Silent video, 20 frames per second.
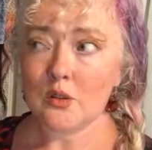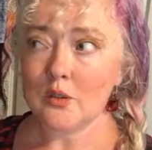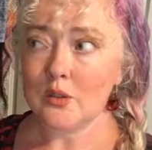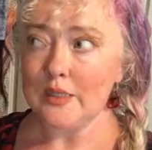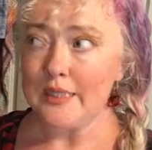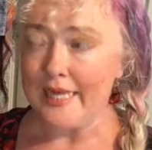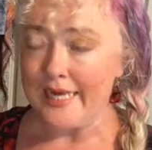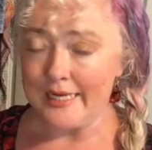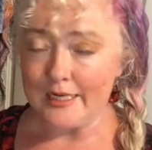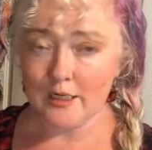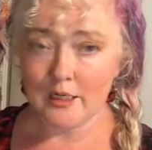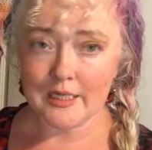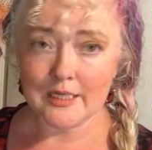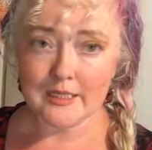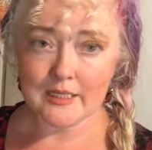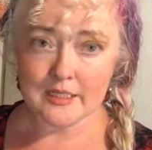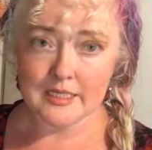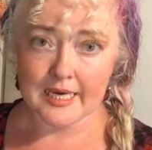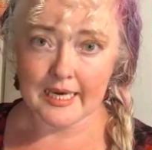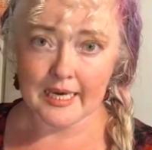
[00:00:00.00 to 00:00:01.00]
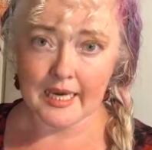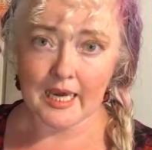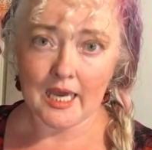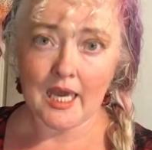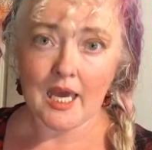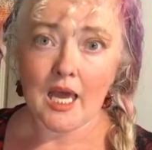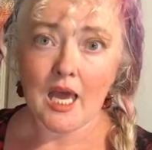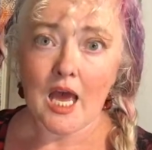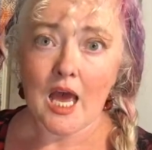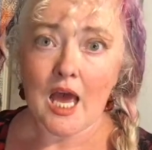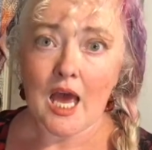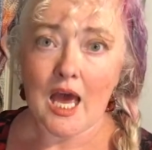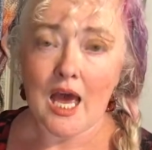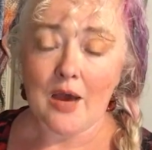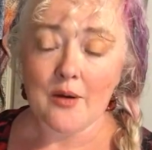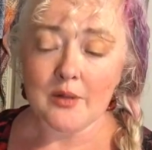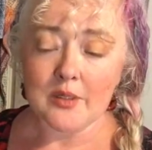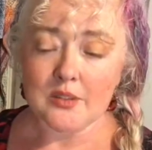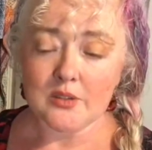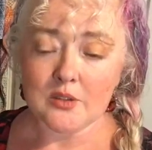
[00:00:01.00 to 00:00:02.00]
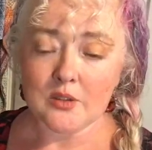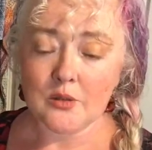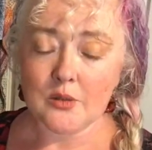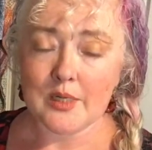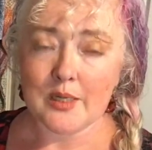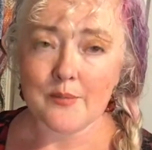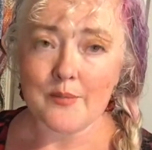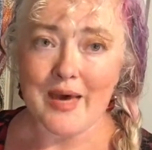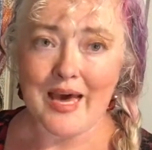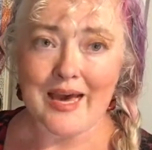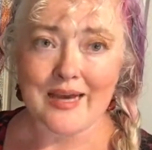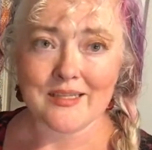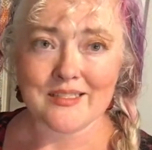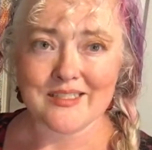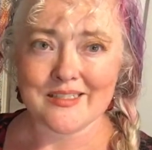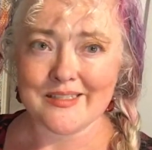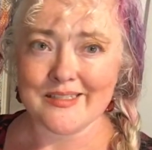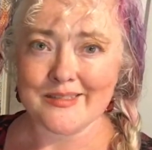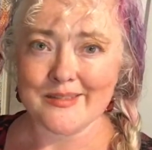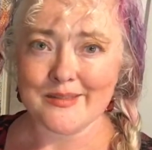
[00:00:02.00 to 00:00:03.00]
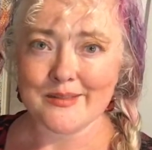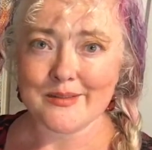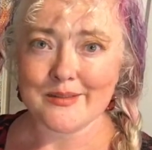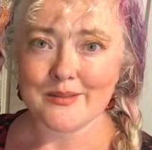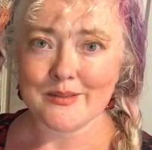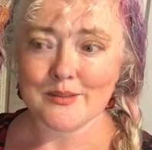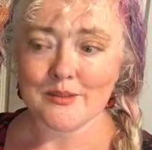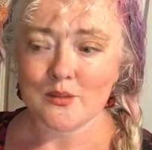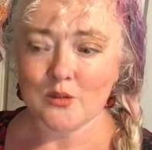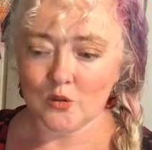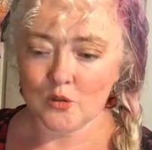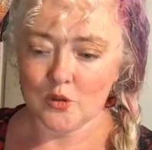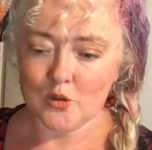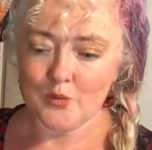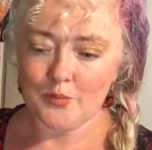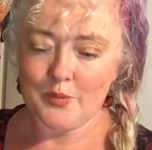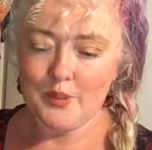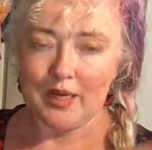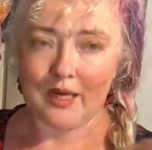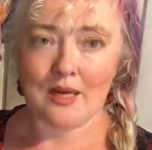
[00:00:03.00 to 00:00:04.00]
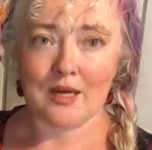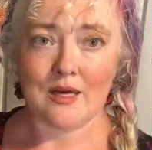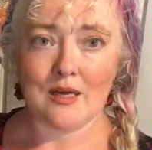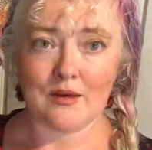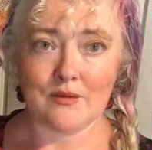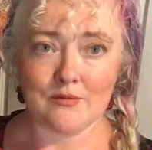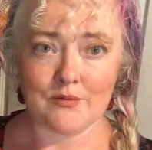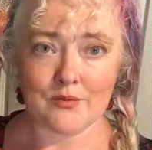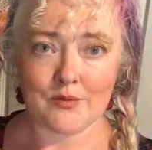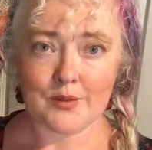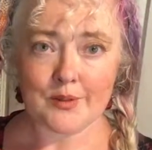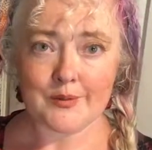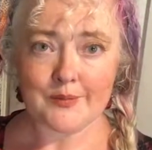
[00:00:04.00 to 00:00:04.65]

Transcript: later in the day, I was going back to this group of